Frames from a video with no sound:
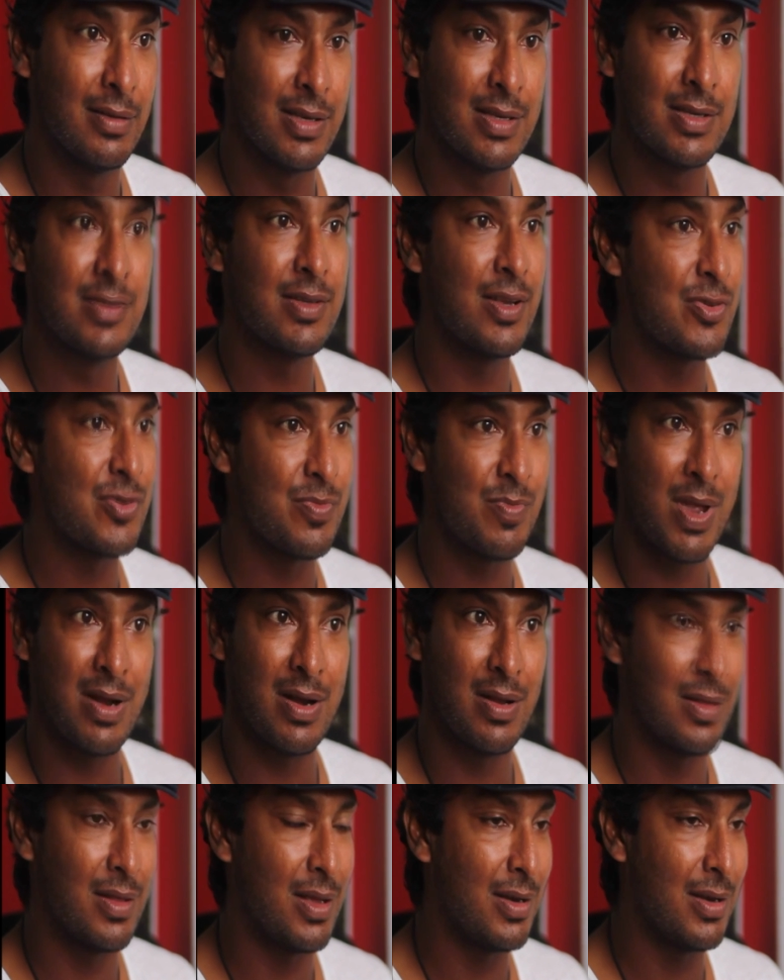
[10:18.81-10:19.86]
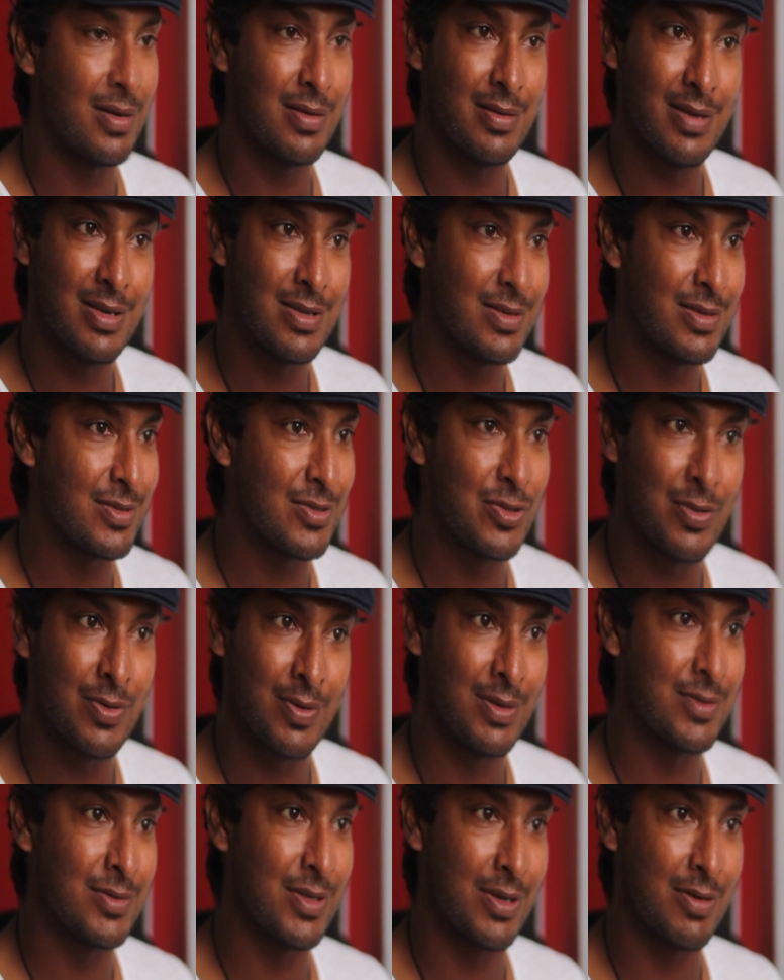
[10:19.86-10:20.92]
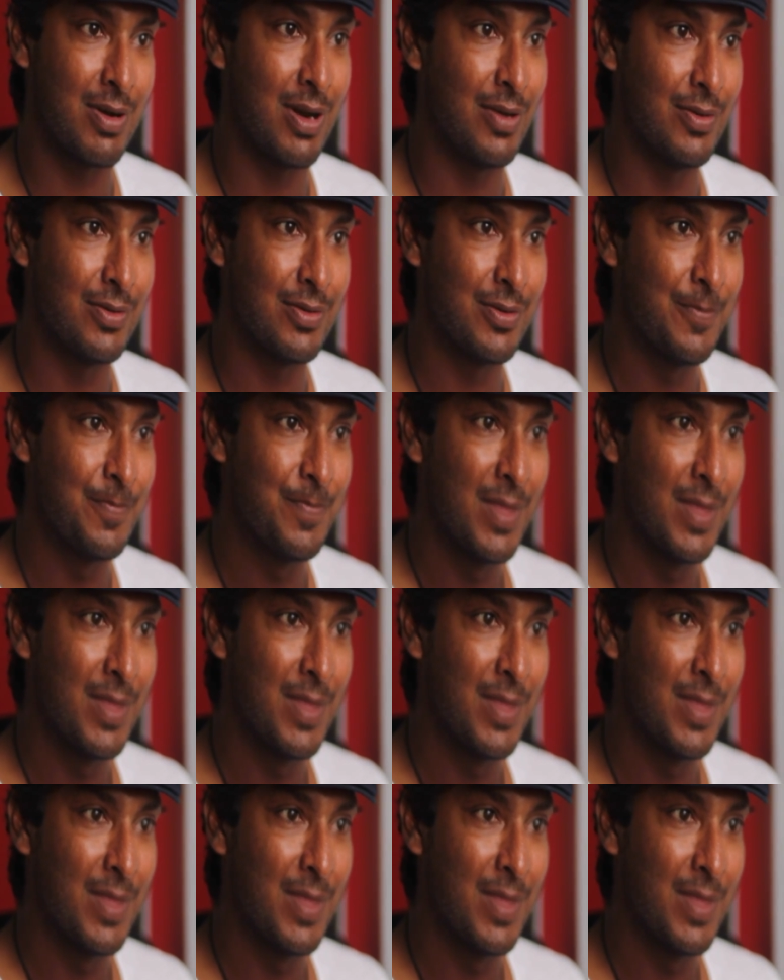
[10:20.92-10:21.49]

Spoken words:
in such a manner that it just thrills the crowds.